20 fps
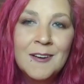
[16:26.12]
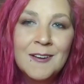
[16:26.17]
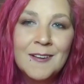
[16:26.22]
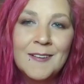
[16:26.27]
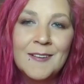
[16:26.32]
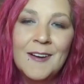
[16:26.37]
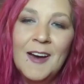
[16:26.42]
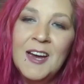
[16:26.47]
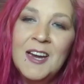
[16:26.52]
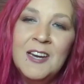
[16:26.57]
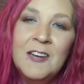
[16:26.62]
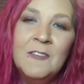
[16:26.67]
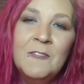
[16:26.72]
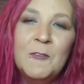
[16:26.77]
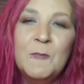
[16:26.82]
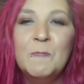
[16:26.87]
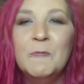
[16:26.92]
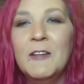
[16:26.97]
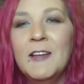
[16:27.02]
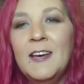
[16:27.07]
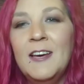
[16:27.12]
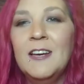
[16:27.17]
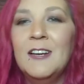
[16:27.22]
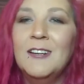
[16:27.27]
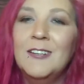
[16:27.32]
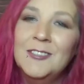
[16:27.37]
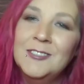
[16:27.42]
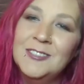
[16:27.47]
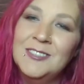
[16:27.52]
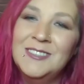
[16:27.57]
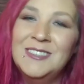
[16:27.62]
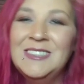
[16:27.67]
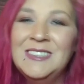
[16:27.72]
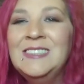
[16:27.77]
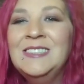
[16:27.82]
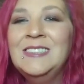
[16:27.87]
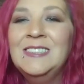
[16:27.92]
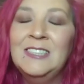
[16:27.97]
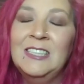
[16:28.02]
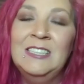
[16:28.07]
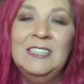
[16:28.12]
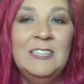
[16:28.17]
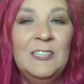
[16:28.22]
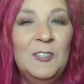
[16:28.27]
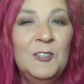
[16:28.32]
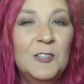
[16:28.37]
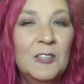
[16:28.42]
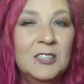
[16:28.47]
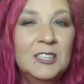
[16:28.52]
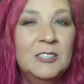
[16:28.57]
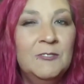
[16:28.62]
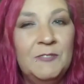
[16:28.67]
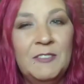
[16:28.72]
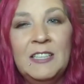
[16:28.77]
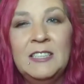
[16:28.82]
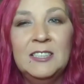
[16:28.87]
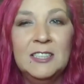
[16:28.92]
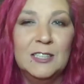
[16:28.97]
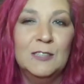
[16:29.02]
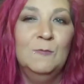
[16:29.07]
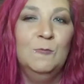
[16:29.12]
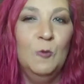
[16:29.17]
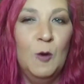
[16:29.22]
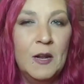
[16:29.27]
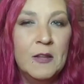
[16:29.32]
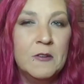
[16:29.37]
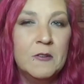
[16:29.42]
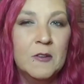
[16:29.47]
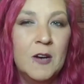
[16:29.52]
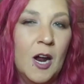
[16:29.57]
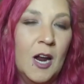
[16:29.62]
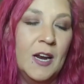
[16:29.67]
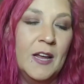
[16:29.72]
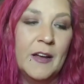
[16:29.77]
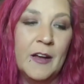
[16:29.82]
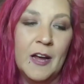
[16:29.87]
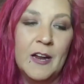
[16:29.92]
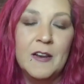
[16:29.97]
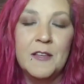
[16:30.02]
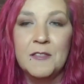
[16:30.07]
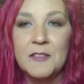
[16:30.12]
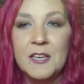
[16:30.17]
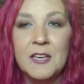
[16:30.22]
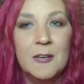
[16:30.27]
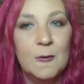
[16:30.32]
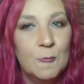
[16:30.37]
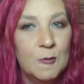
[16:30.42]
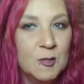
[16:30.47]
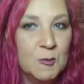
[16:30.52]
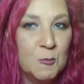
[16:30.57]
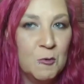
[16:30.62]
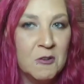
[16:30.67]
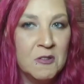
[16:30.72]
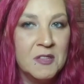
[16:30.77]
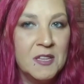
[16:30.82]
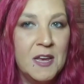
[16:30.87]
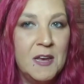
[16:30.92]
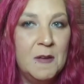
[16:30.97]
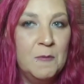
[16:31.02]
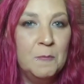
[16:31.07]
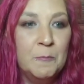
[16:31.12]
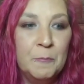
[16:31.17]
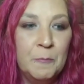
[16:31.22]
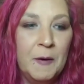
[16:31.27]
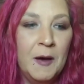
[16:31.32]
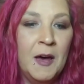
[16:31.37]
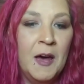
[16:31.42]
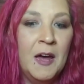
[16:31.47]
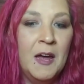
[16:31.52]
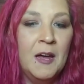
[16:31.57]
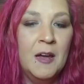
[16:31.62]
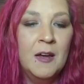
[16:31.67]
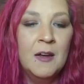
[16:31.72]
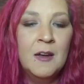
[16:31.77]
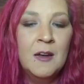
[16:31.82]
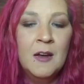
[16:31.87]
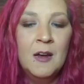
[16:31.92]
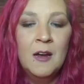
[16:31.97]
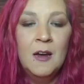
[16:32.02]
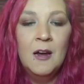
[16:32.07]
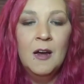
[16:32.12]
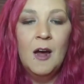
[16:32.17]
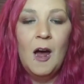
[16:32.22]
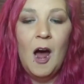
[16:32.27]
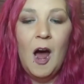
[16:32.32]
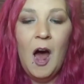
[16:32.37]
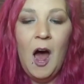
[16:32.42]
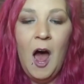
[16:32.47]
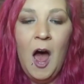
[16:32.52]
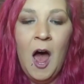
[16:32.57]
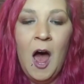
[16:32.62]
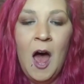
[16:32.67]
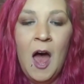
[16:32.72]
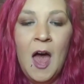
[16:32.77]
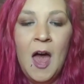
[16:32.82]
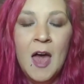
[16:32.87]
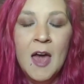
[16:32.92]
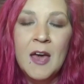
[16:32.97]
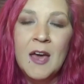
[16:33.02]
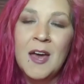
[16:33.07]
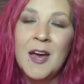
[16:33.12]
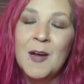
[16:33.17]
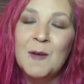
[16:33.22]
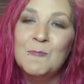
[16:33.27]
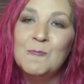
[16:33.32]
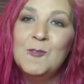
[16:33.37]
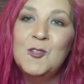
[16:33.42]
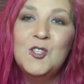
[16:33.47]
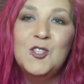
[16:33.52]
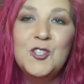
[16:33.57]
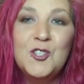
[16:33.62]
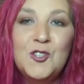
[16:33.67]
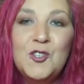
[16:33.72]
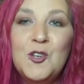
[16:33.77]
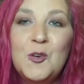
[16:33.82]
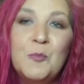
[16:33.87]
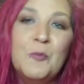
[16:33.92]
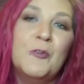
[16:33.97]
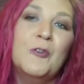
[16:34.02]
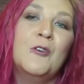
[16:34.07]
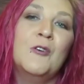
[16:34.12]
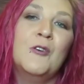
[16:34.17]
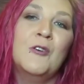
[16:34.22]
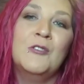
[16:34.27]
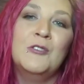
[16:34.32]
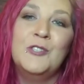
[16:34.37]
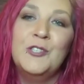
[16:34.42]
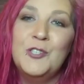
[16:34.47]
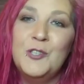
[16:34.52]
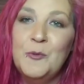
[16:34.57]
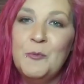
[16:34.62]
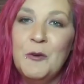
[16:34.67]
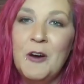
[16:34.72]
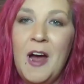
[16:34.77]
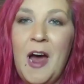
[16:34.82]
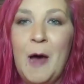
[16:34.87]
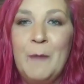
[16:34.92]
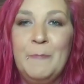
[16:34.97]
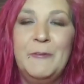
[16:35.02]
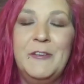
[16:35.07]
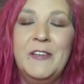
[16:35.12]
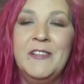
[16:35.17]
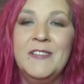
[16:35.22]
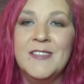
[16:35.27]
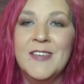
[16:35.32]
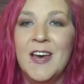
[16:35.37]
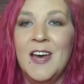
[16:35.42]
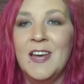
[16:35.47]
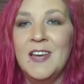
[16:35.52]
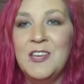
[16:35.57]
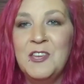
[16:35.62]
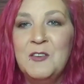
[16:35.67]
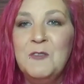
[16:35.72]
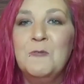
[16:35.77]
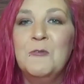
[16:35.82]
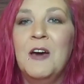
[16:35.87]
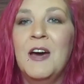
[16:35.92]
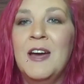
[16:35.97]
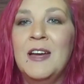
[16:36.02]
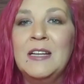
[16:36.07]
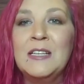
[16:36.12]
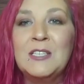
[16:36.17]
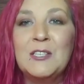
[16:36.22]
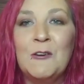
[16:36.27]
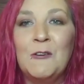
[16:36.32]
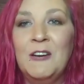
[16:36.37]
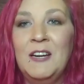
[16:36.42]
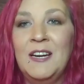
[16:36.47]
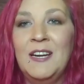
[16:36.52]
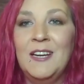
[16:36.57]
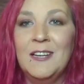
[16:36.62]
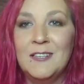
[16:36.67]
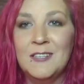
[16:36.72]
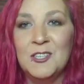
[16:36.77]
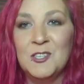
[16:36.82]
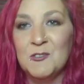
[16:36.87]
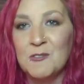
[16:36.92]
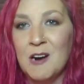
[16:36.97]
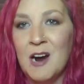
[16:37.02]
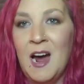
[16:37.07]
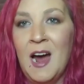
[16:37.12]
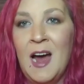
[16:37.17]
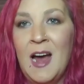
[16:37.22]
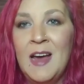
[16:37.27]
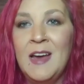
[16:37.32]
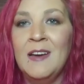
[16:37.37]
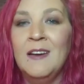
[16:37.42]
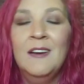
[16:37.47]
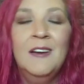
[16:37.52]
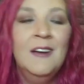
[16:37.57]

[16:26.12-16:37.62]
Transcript: kind of am like a little on the fence of whether or not I kind of think it was worth it. But I am super, super happy that you guys are going to get to try